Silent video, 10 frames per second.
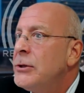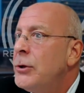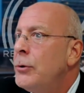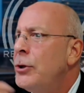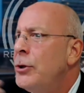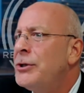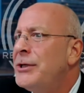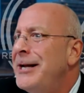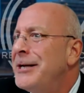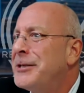So do you
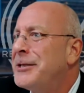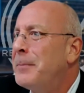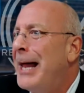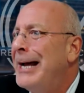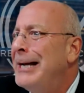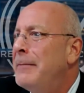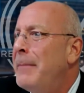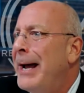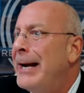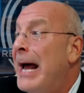see in a supply and
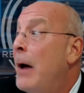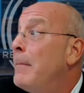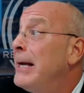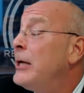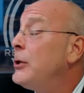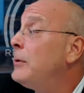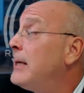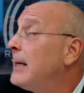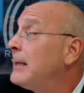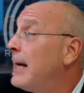demand how me and you
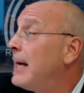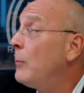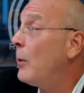dictate